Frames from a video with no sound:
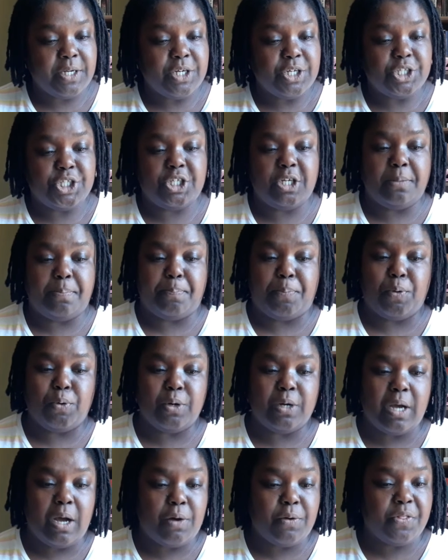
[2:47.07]
She
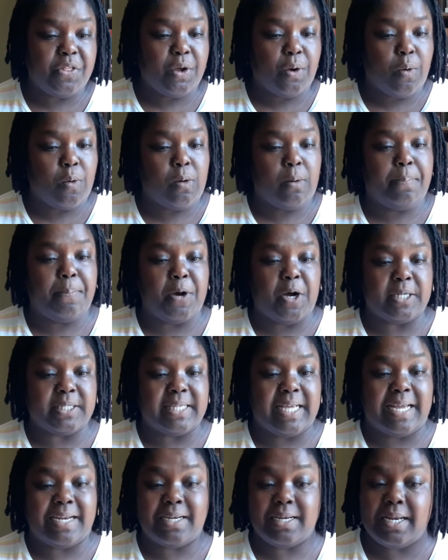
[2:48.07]
pulled out the coal pot
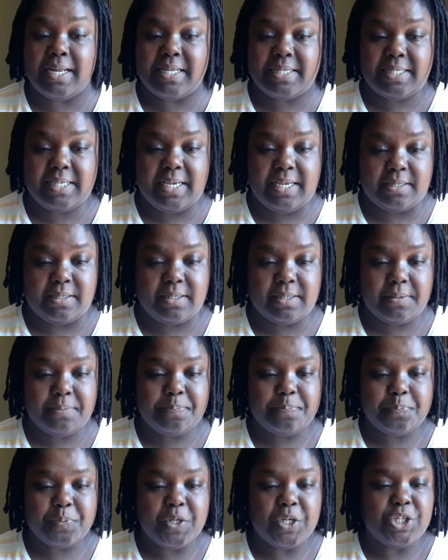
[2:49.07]
and lit it.
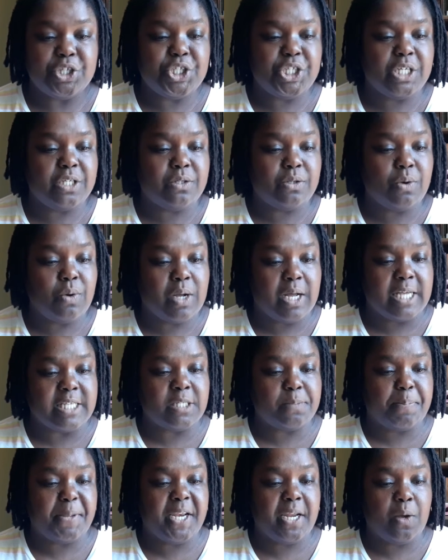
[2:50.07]
She took a
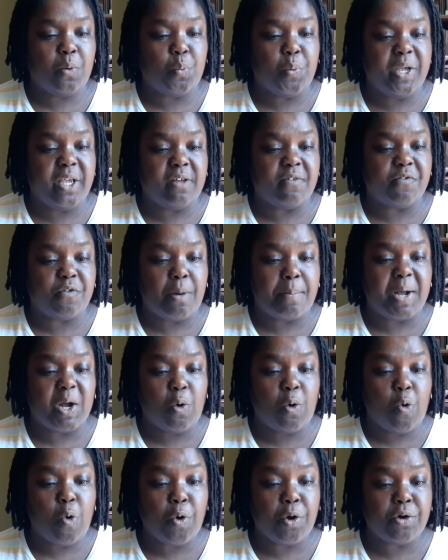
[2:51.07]
spinning wheel from a
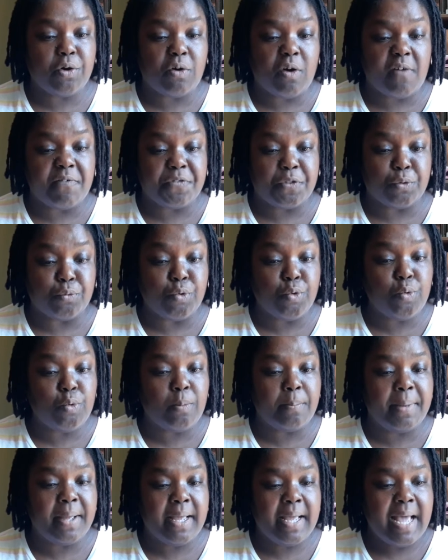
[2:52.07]
corner of the
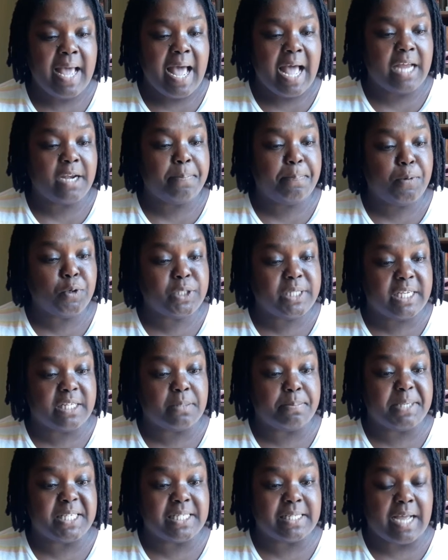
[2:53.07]
room and put it
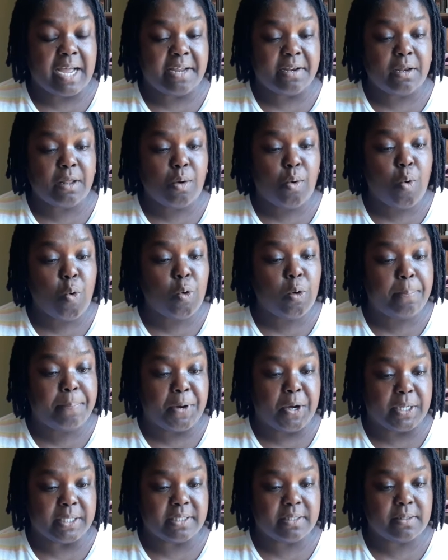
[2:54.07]
beside the coal
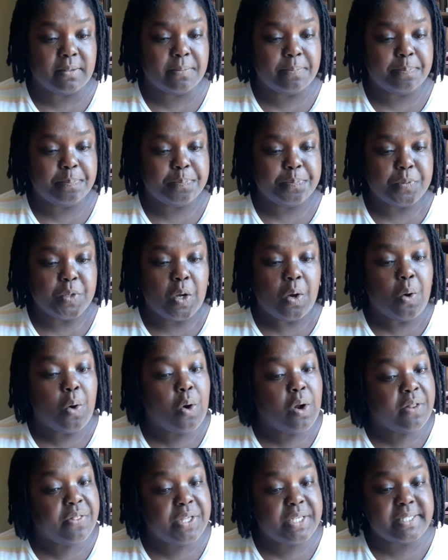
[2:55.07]
pot.
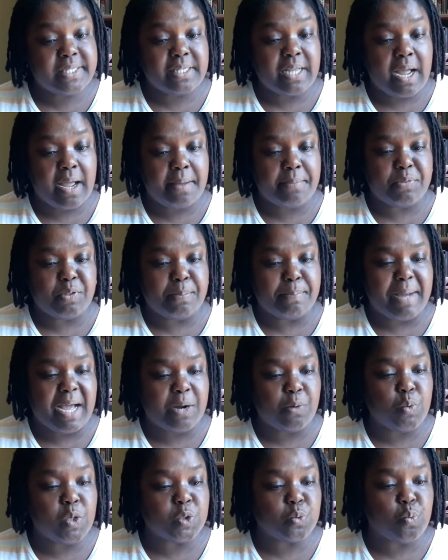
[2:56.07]
All this time, the
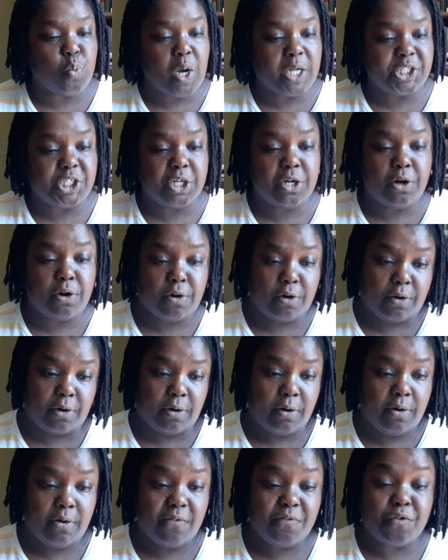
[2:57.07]
man was watching her
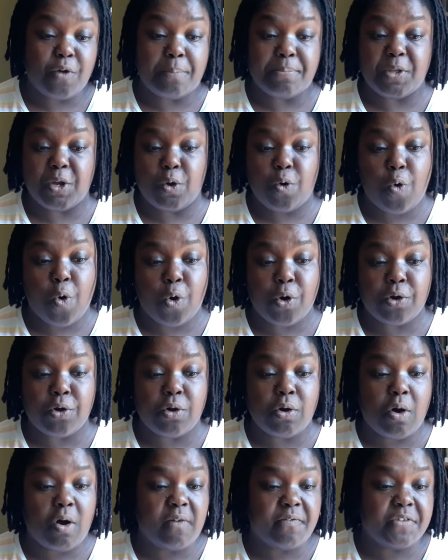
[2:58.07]
from the corner
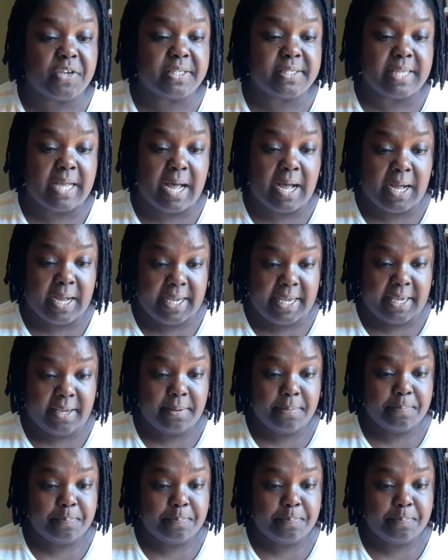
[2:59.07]
of his eye.